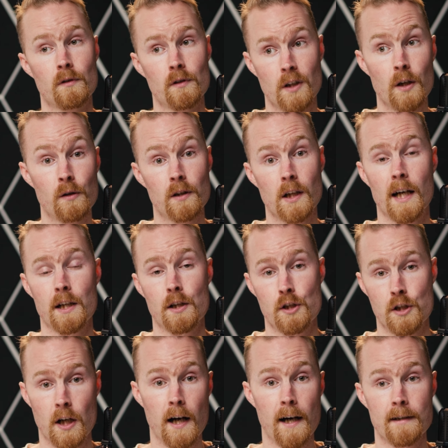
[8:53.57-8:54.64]
low light
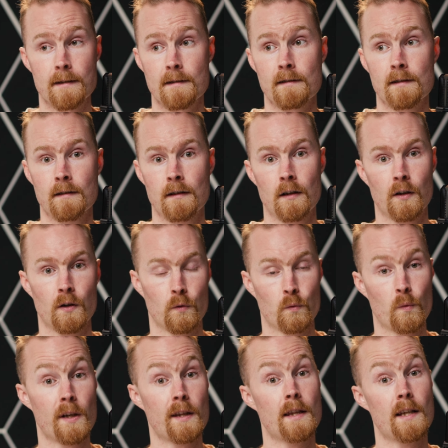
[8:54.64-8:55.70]
shots
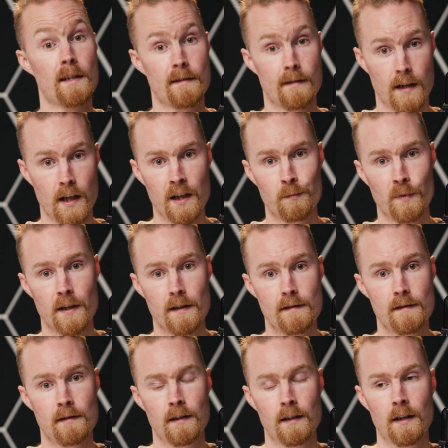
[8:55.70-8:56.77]
with these cameras.